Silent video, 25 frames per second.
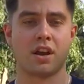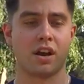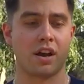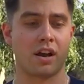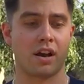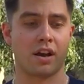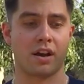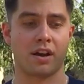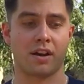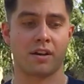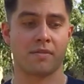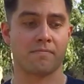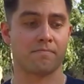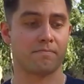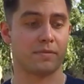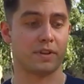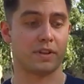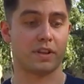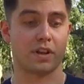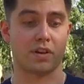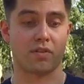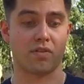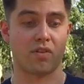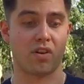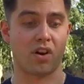
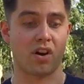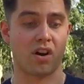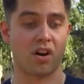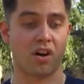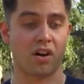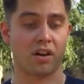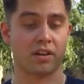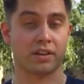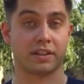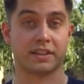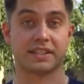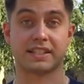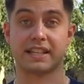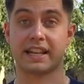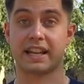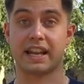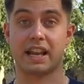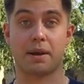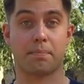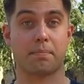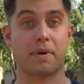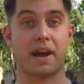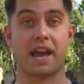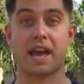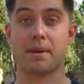on
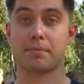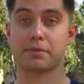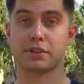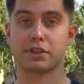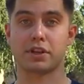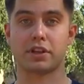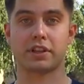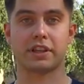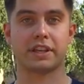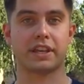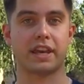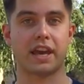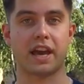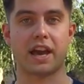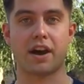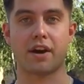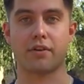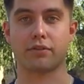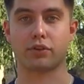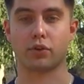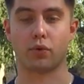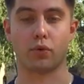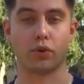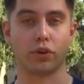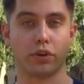setting up my Amazon
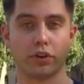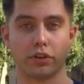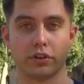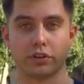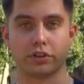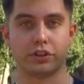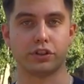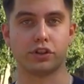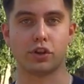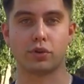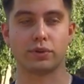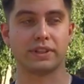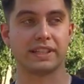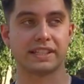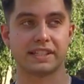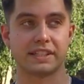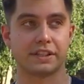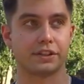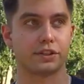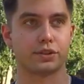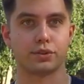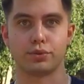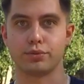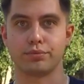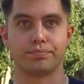account, or
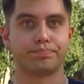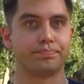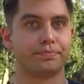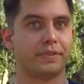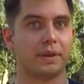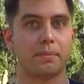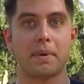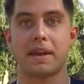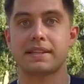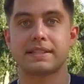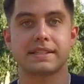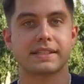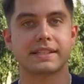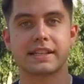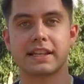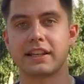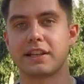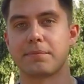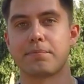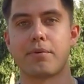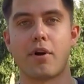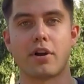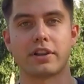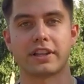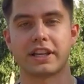listening to the Amazing
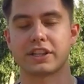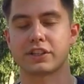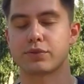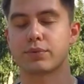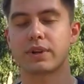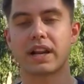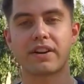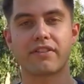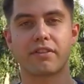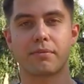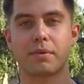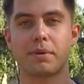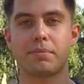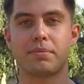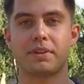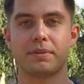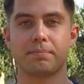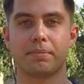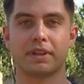Seller podcast, whatever it may be.